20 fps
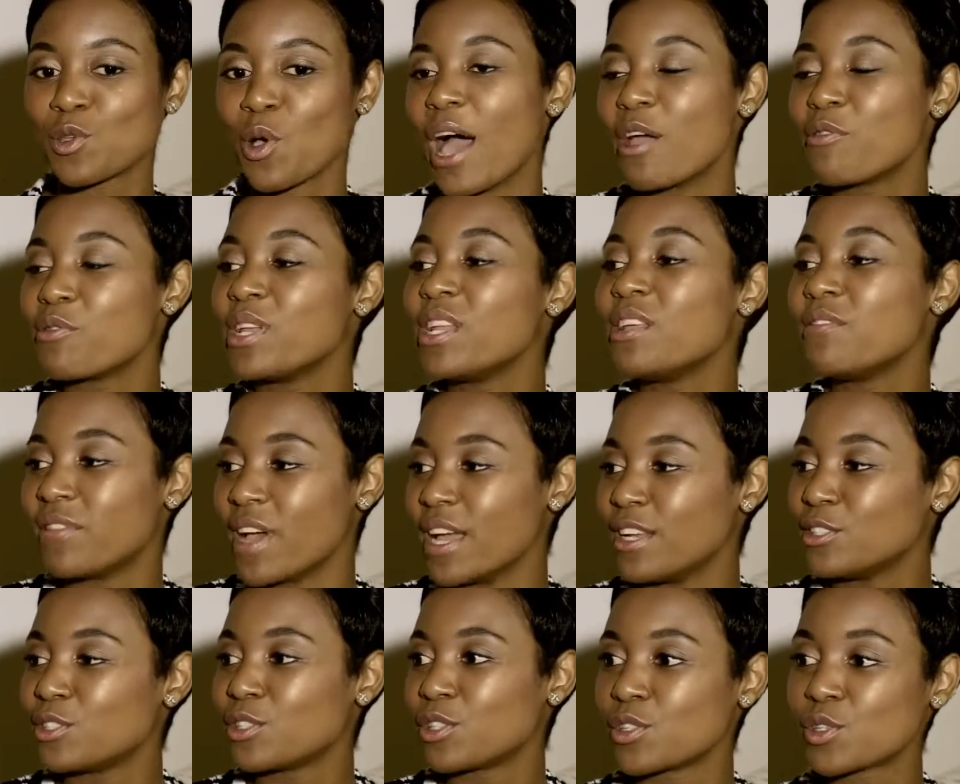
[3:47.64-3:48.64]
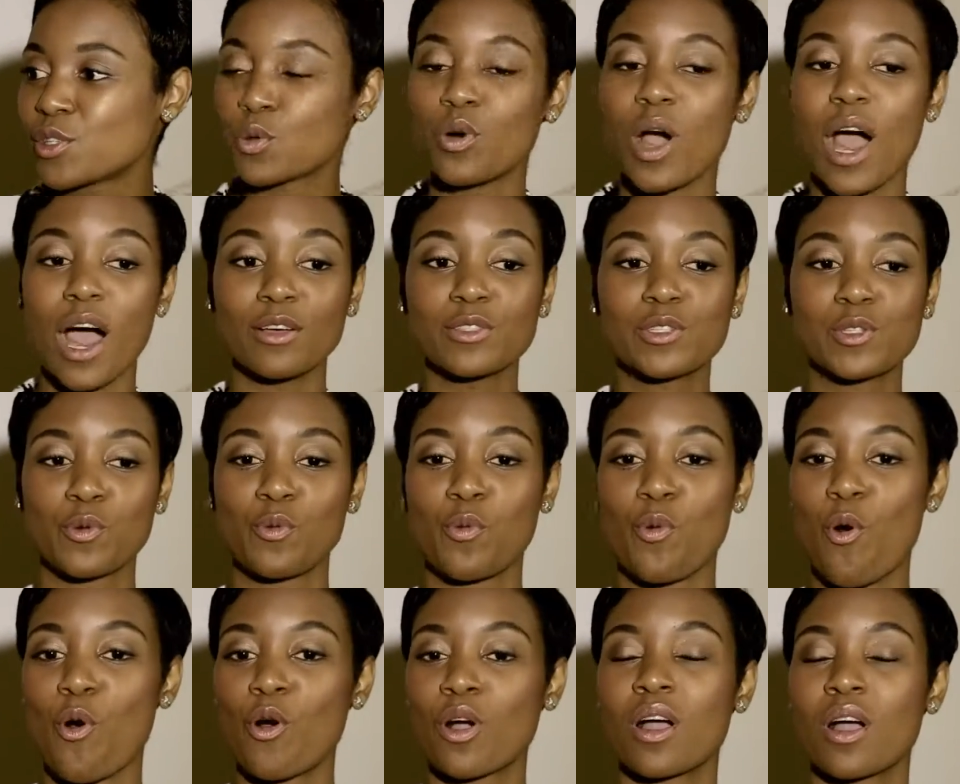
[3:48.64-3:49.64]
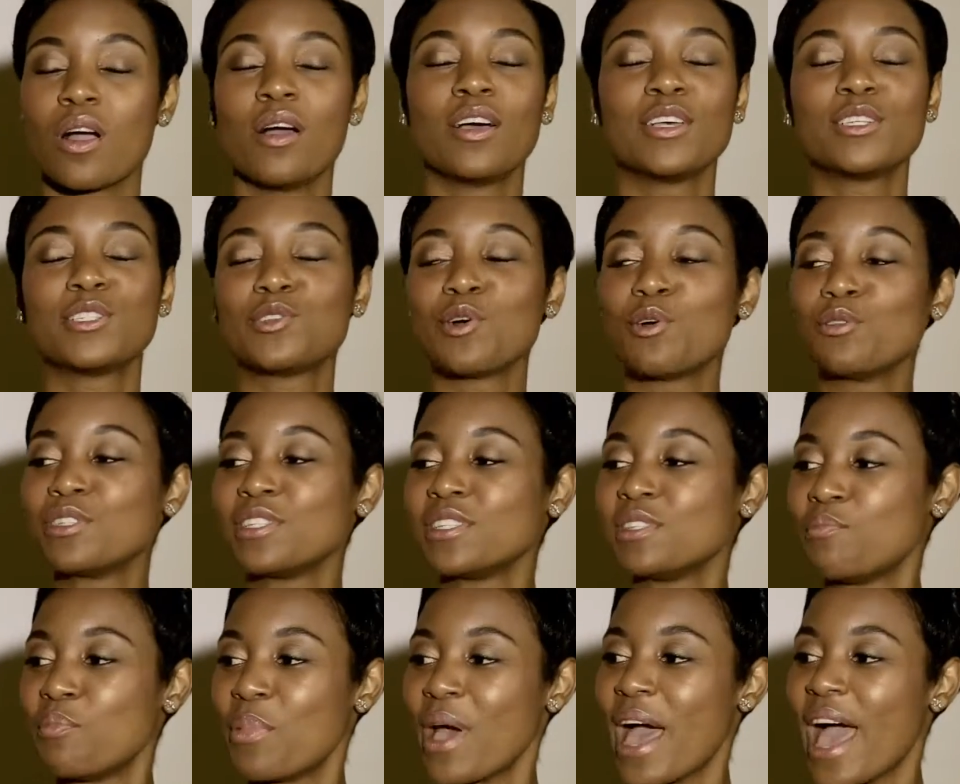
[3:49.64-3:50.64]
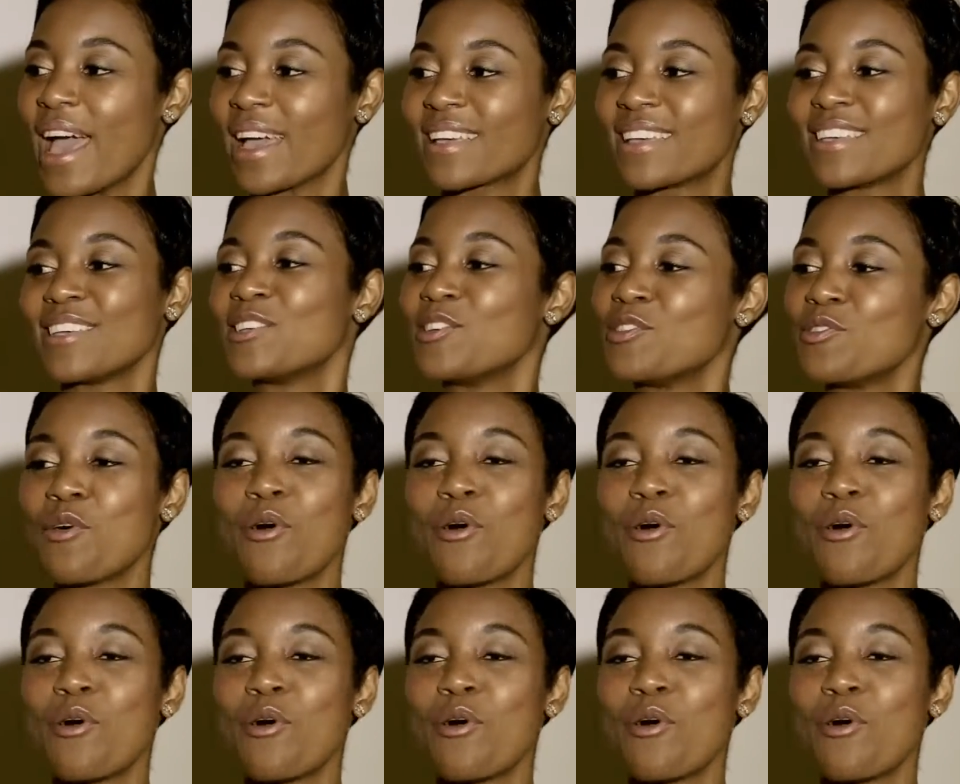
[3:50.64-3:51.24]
So I really valued the school, how to walk, shoulders back, you